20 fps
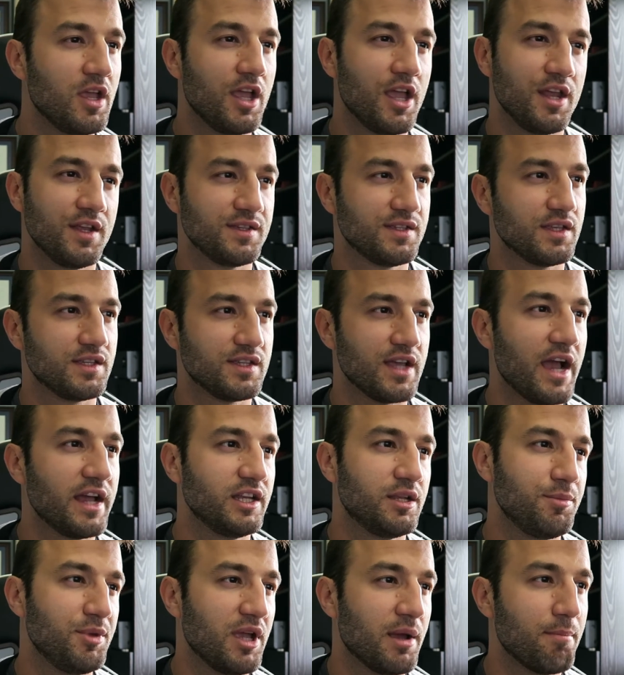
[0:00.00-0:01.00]
It is
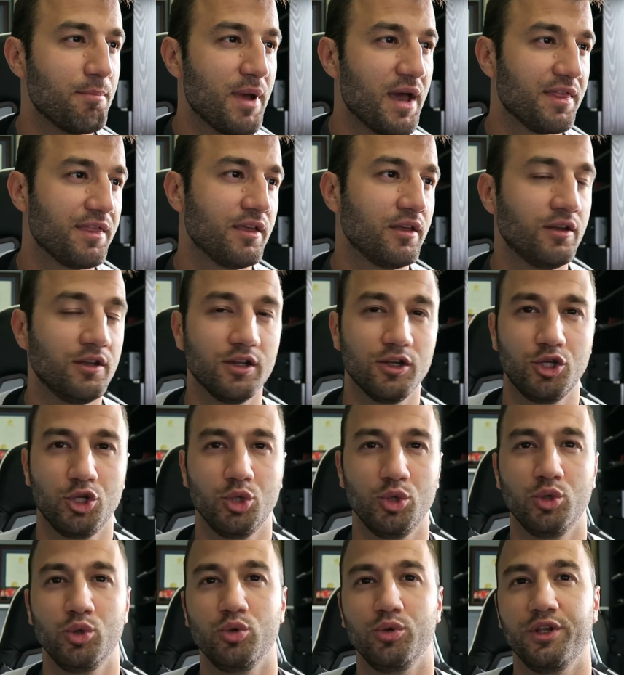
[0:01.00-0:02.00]
designed to be a method
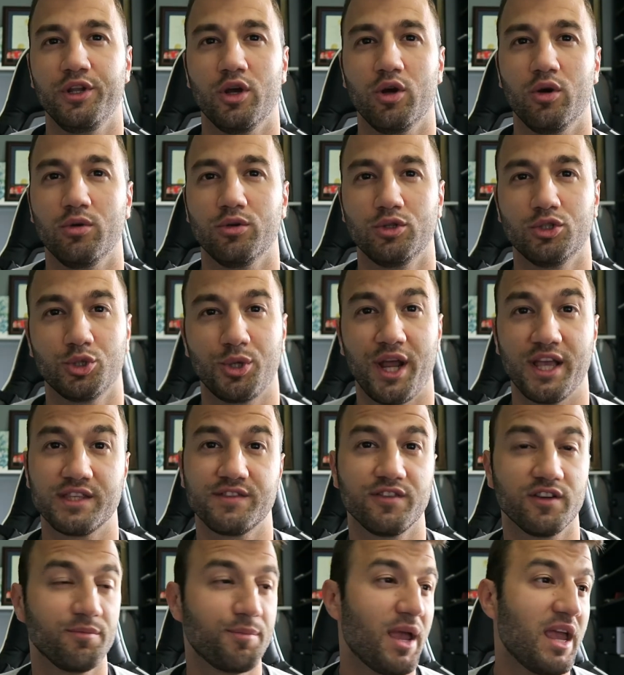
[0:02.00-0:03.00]
to, you know,
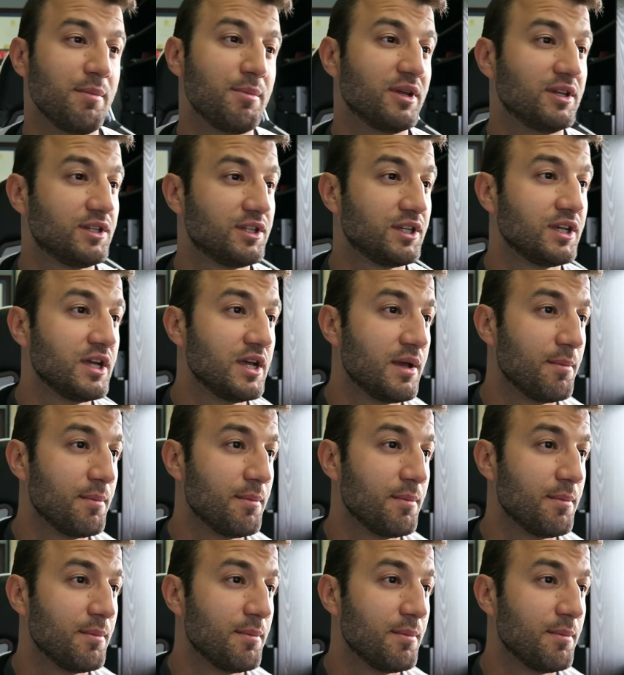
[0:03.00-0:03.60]
transfer payment,